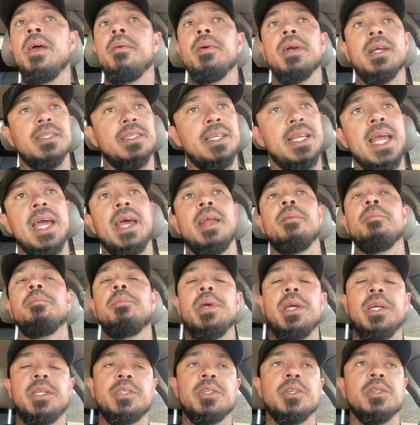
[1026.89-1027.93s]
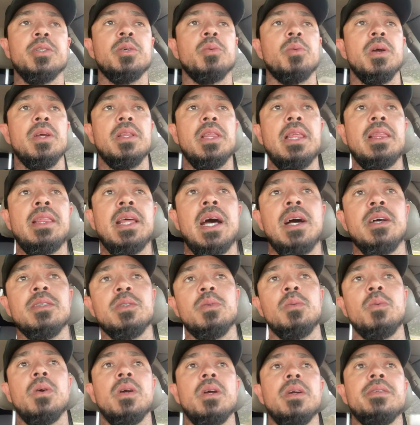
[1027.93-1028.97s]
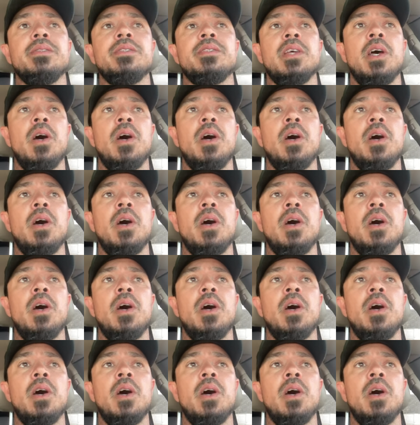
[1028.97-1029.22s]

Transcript: because again, pictures are worth a thousand words.